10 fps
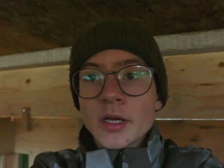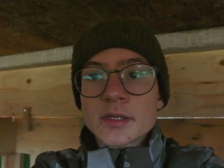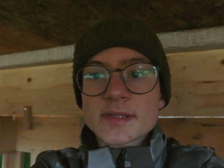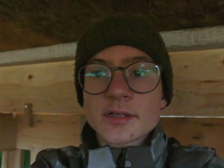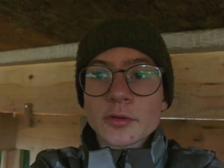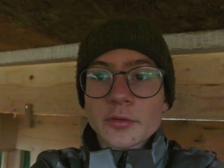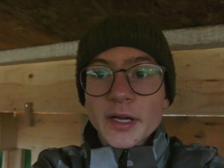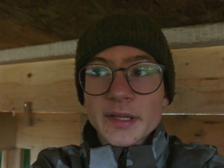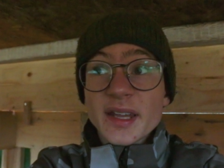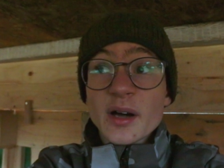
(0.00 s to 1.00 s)
So
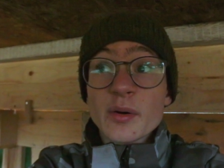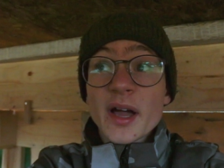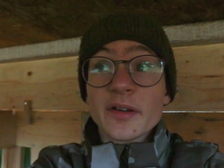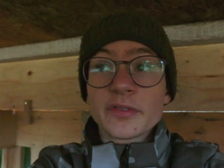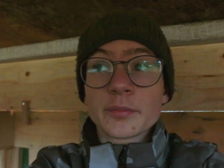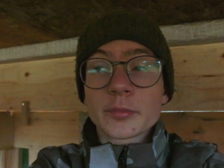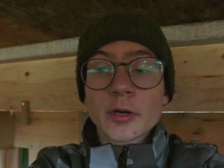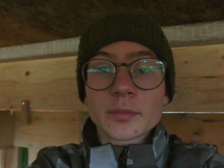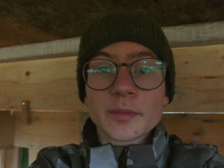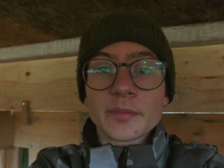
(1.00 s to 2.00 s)
right now I have the
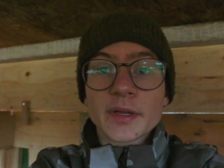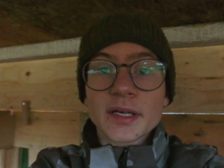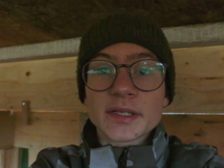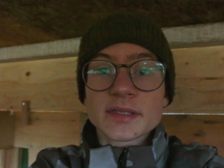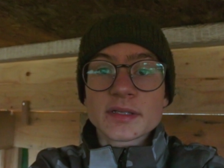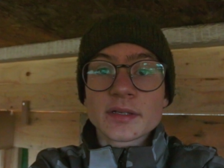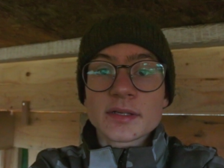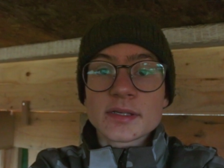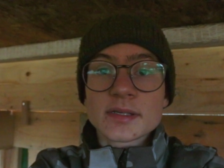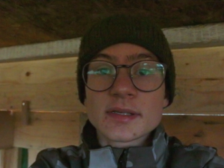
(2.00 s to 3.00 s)
problem that
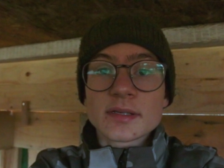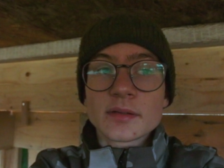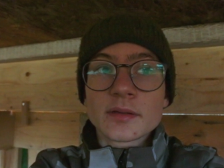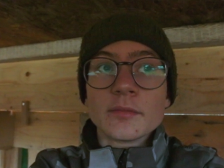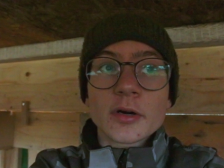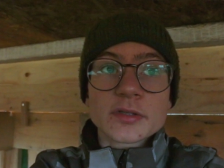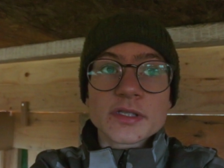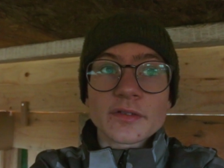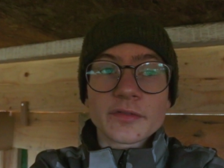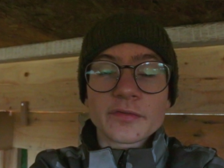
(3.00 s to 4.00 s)
the most
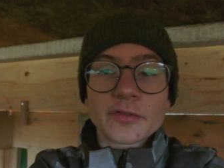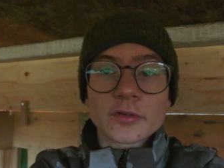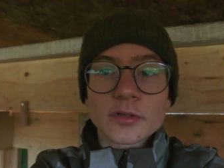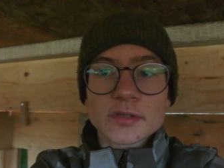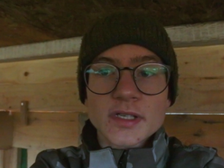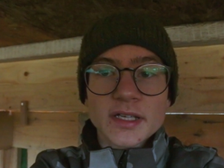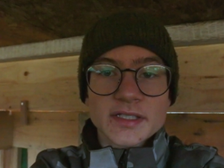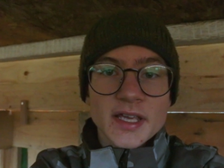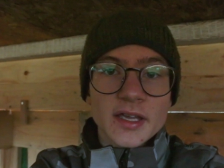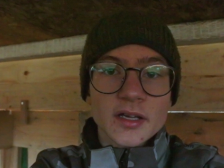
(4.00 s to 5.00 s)
of the photos I
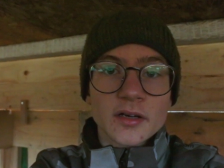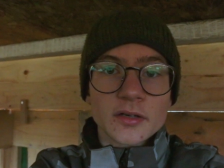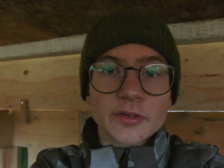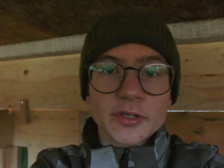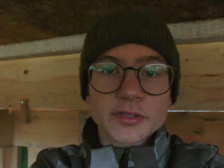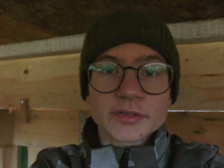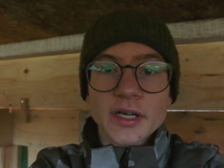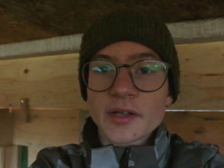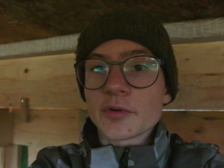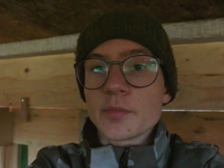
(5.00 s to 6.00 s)
take are not
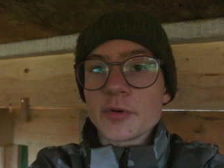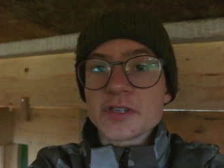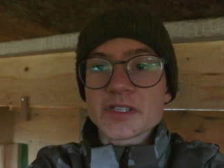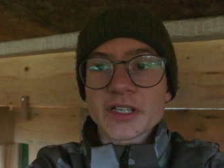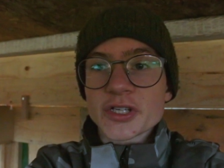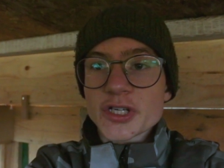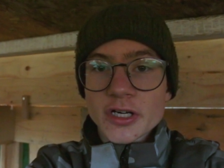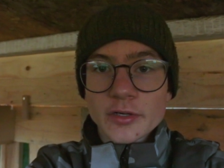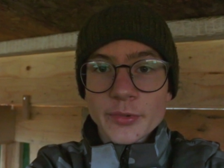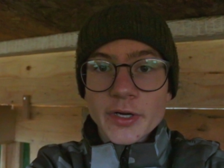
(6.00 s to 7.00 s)
100%
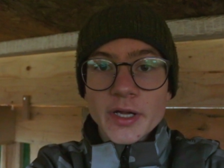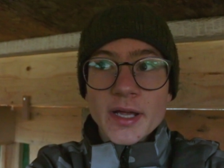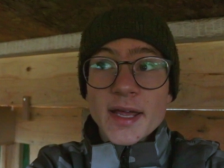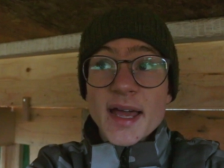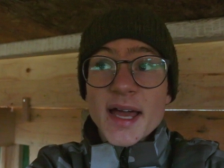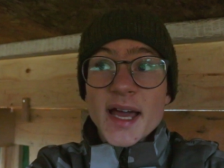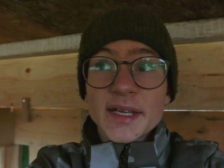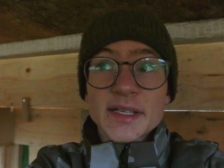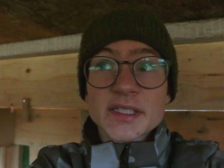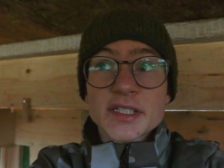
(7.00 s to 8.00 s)
sharp, and
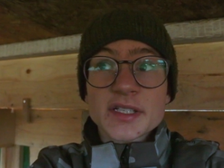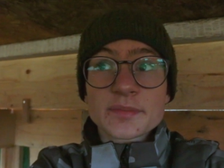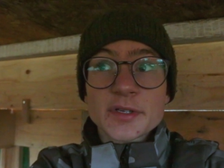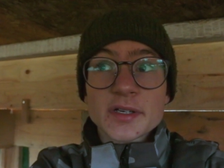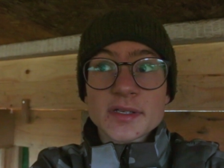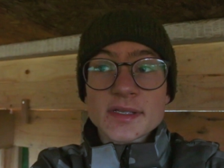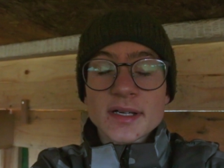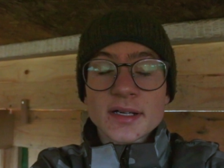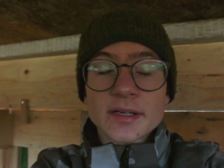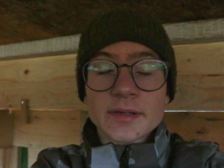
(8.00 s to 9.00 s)
that's just because
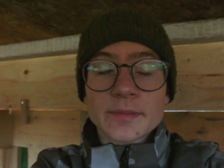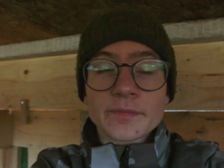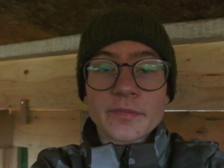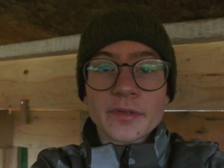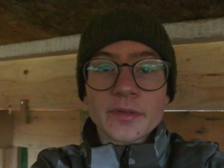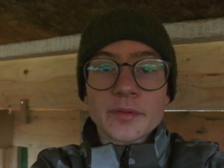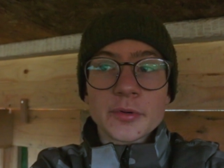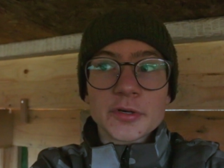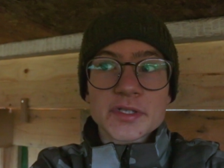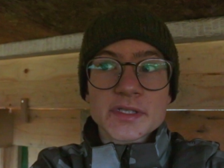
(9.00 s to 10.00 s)
the
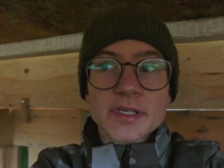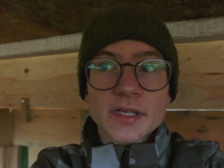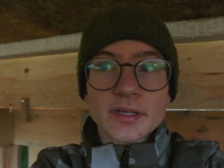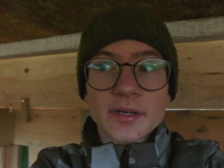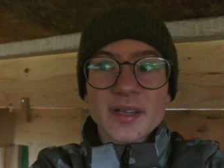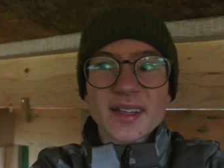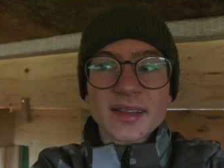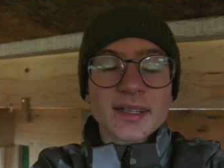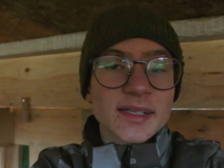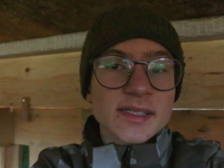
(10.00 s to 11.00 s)
bird is sitting a
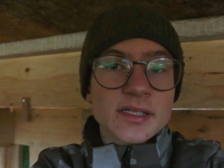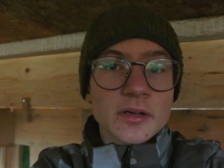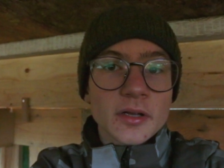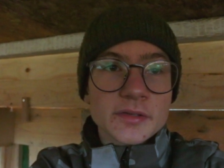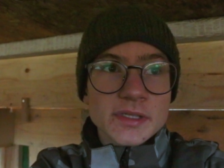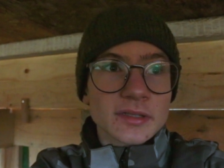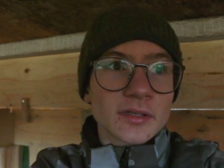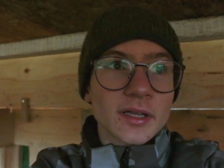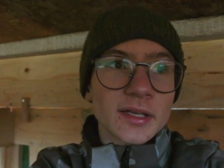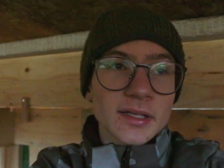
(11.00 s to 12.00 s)
little too close or a
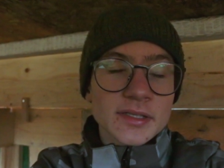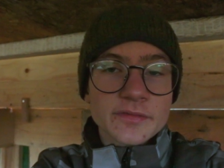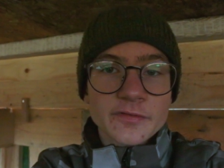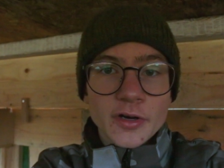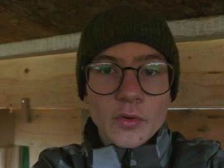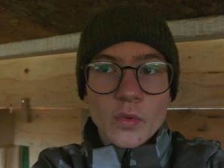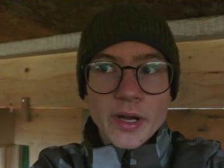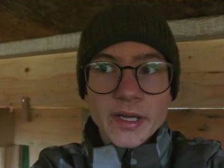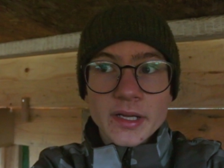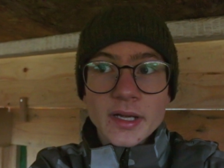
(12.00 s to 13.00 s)
little too far away.